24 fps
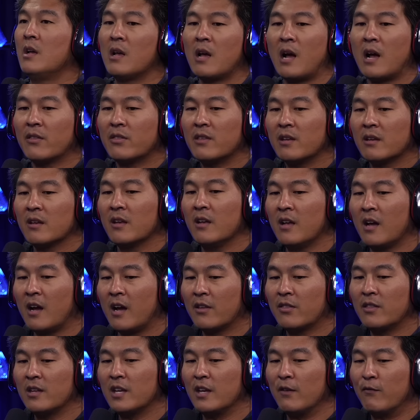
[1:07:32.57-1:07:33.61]
I think
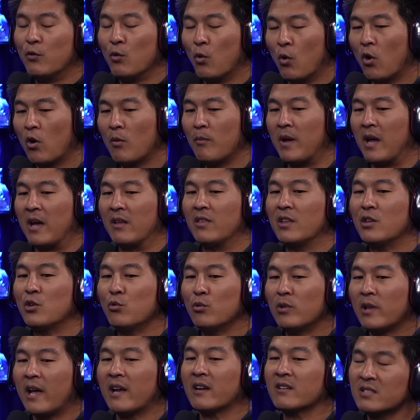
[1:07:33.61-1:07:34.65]
if you are mad, then you
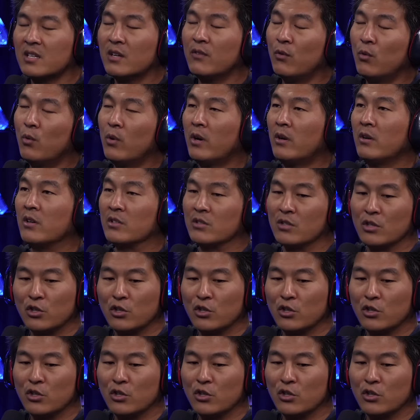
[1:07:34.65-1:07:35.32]
lack self-awareness.